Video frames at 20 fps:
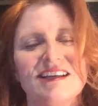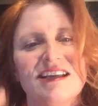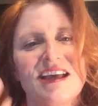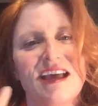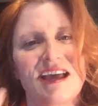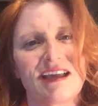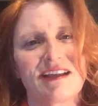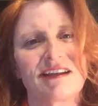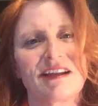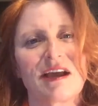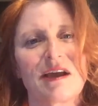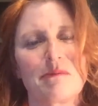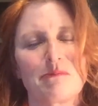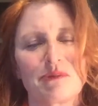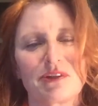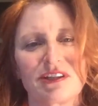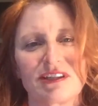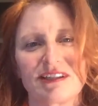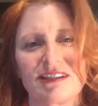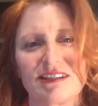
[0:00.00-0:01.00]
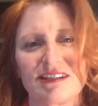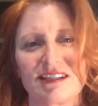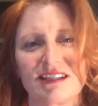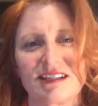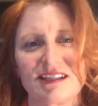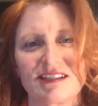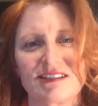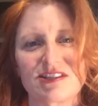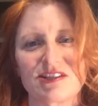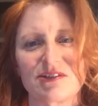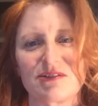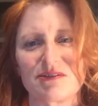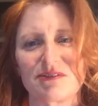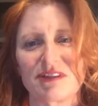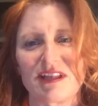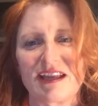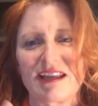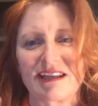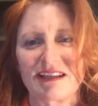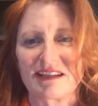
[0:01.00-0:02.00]
And I'm really going to get into
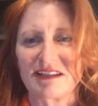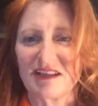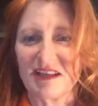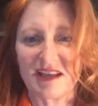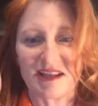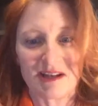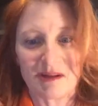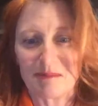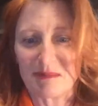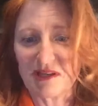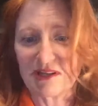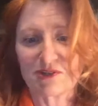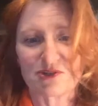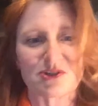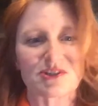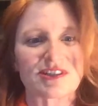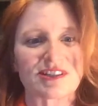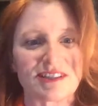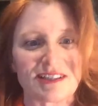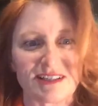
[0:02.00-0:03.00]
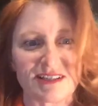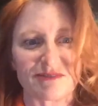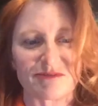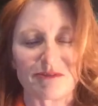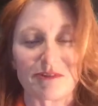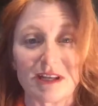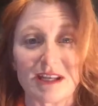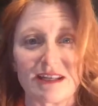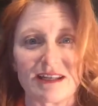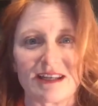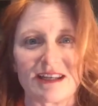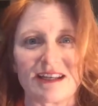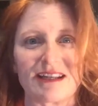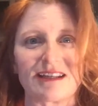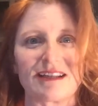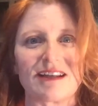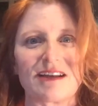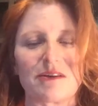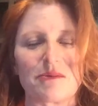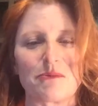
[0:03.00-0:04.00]
and I'm interested in
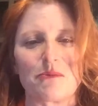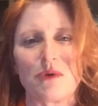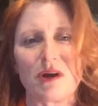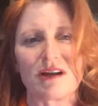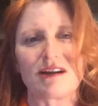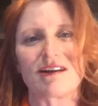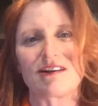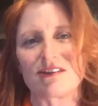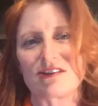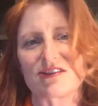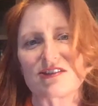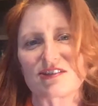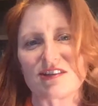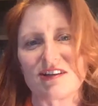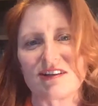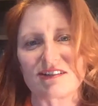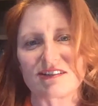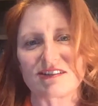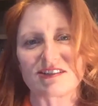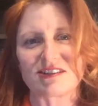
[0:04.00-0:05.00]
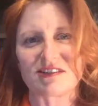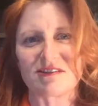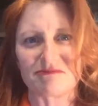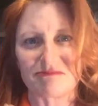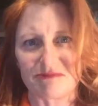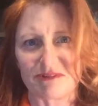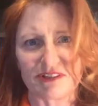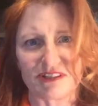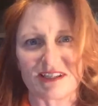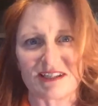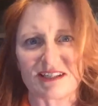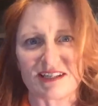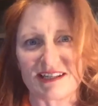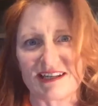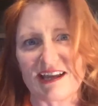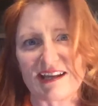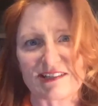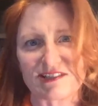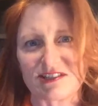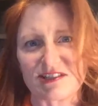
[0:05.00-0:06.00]
reading what are the songs that really
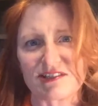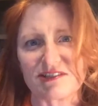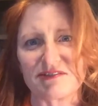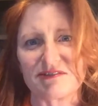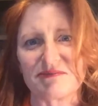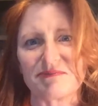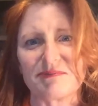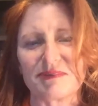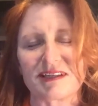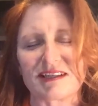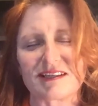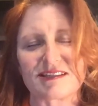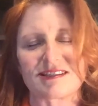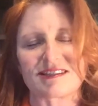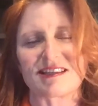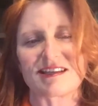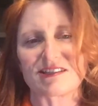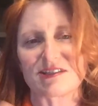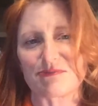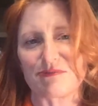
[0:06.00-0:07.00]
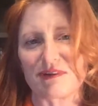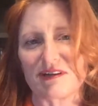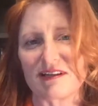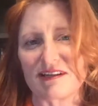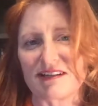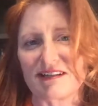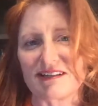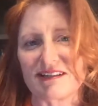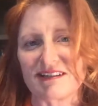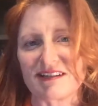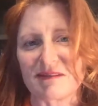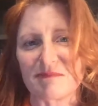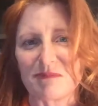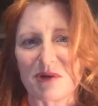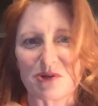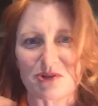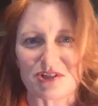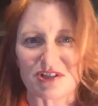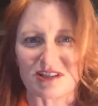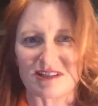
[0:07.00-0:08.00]
connect you, because that's what
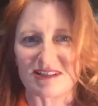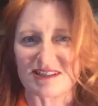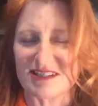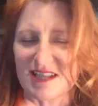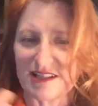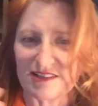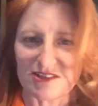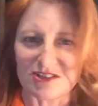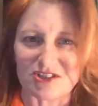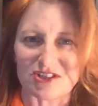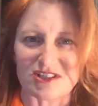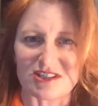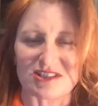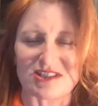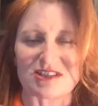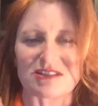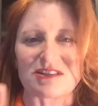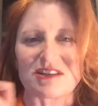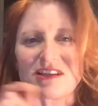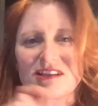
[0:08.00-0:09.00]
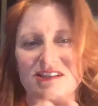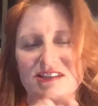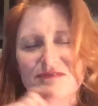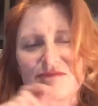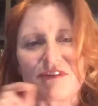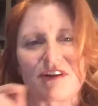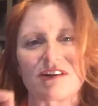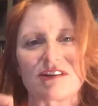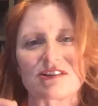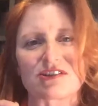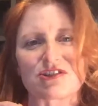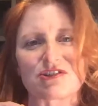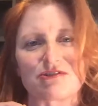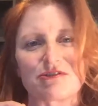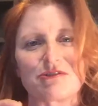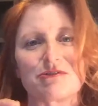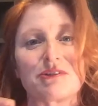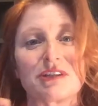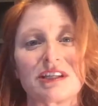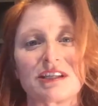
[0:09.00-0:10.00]
emotional intelligence, as far as
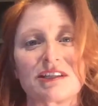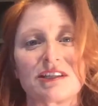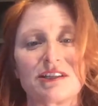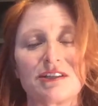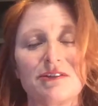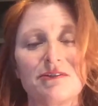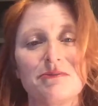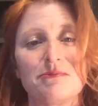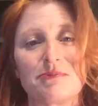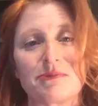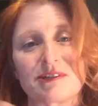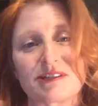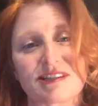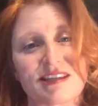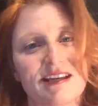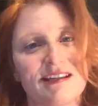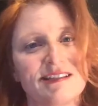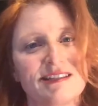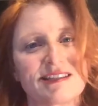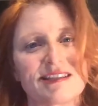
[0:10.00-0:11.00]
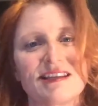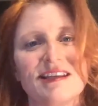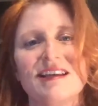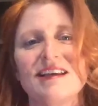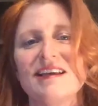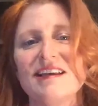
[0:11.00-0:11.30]
true EQ presents,